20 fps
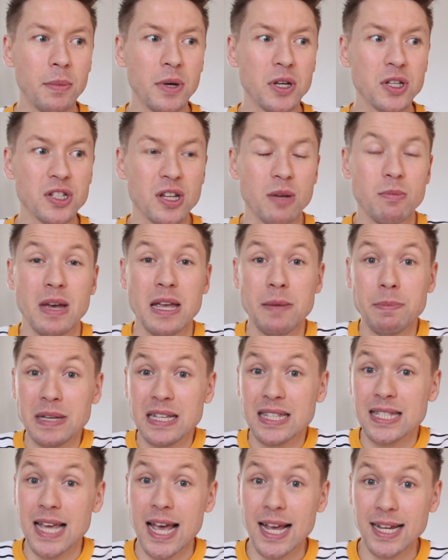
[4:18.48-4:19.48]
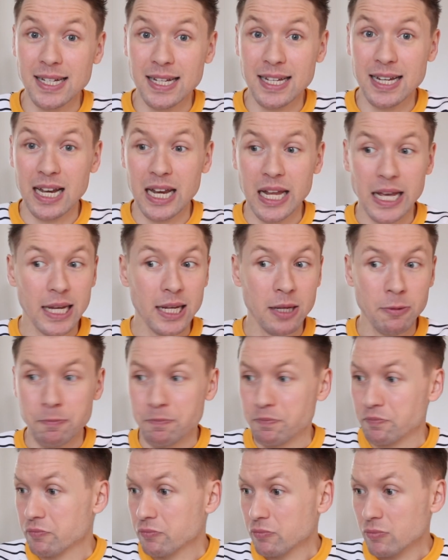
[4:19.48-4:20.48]
So maybe technically
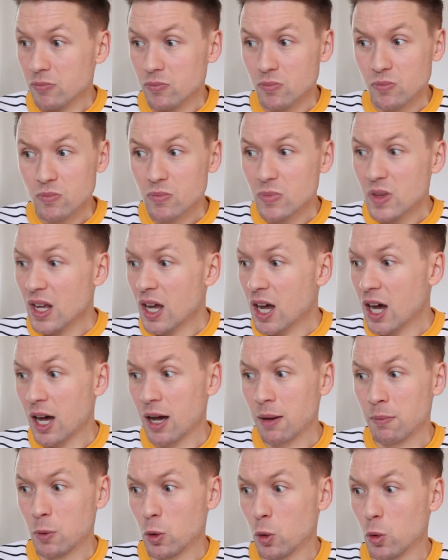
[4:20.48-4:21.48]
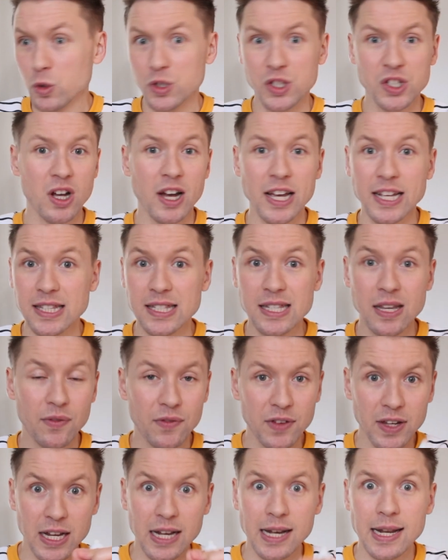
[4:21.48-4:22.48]
or
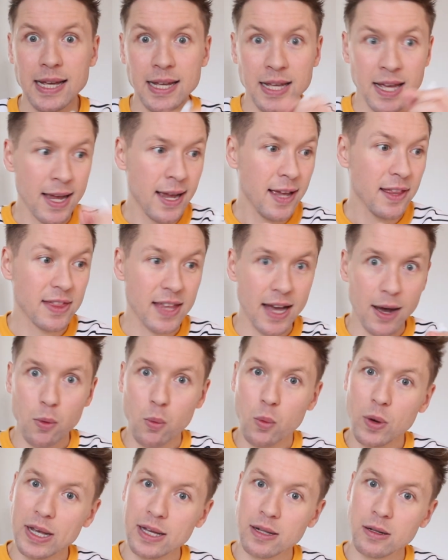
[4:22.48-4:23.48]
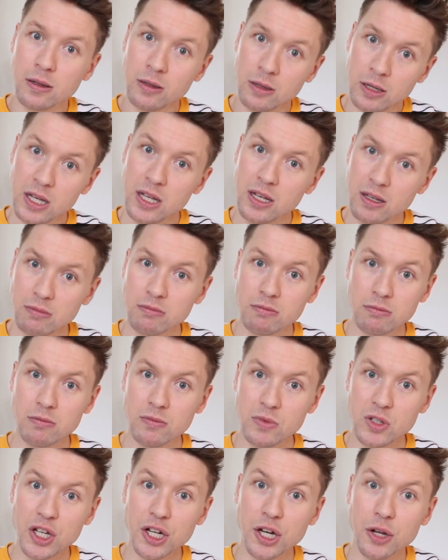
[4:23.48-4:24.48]
scientifically that will,
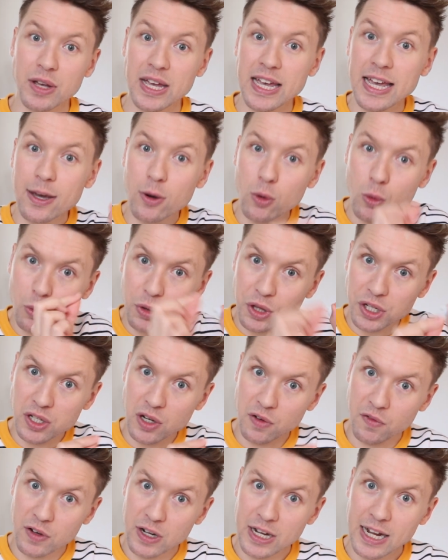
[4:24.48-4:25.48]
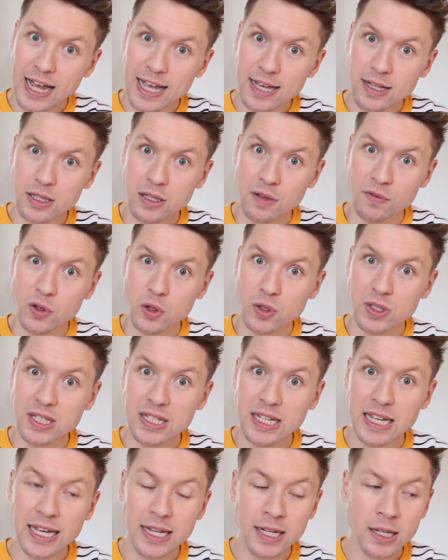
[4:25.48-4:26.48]
you know, hit all the different layers of your
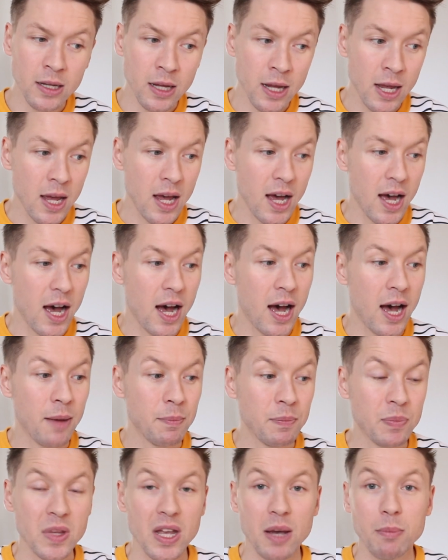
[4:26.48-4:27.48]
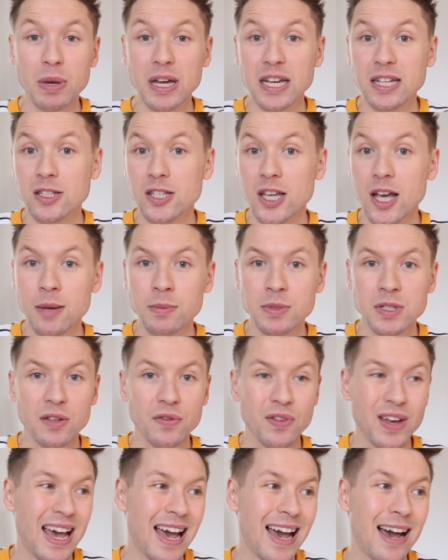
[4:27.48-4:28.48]
skin. But in terms of
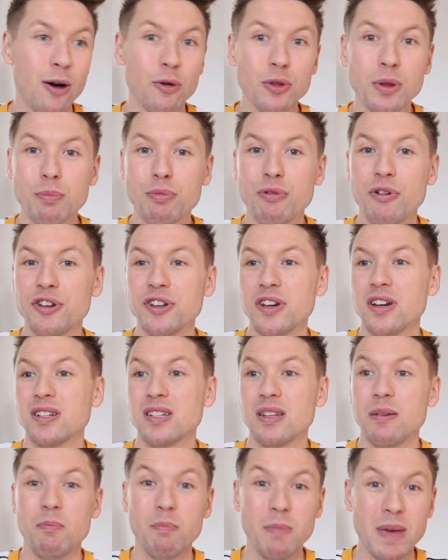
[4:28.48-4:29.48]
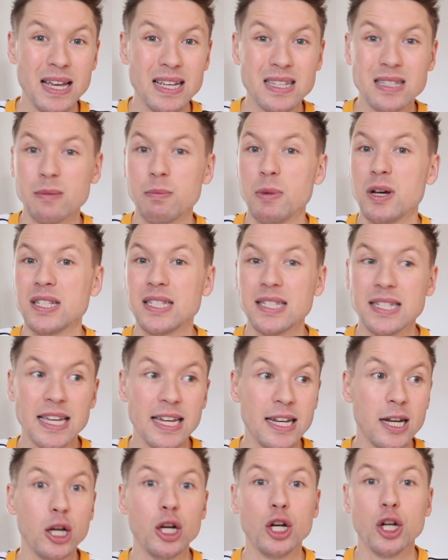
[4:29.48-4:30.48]
how the product makes my
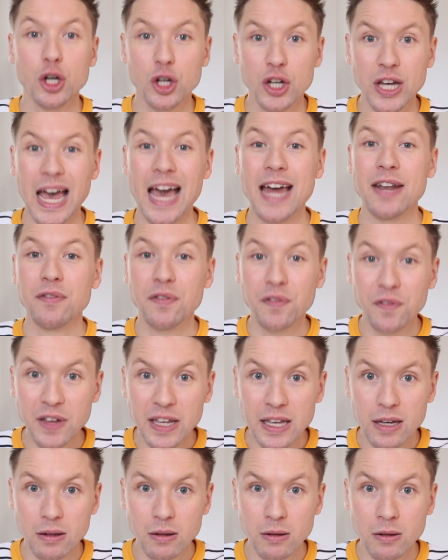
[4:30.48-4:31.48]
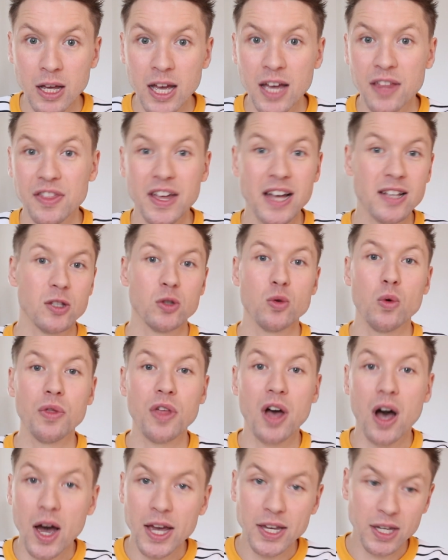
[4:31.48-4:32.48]
skin look and feel, that's all
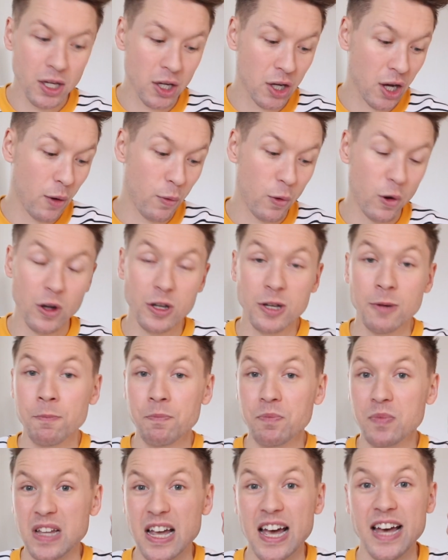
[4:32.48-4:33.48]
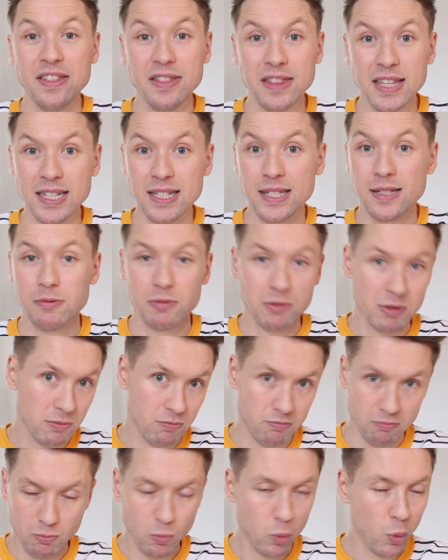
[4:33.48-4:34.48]
that I can go on. And this
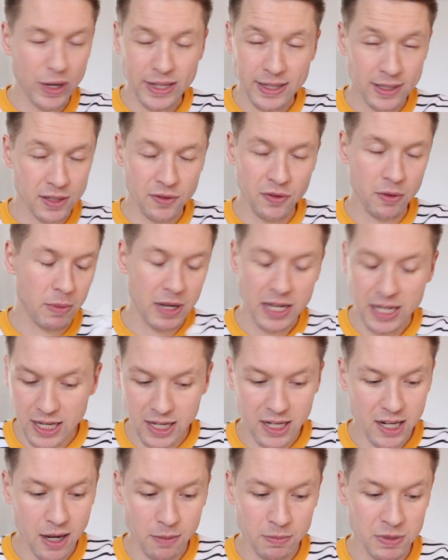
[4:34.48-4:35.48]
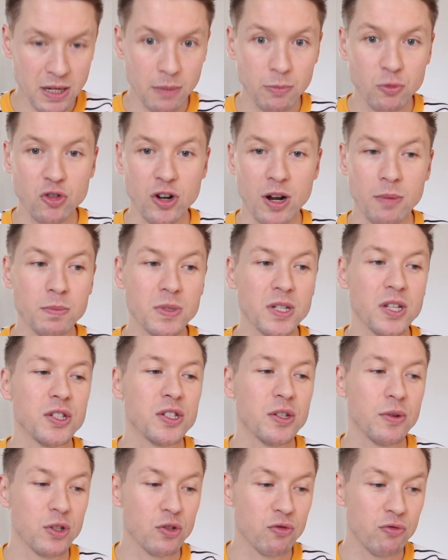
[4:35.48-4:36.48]
wins for me. It comes up trumps.
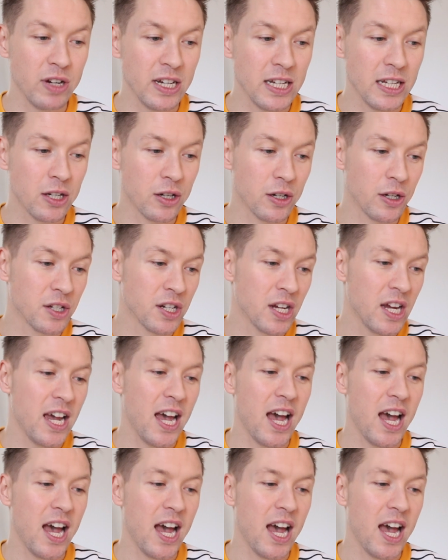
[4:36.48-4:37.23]
So it's really good.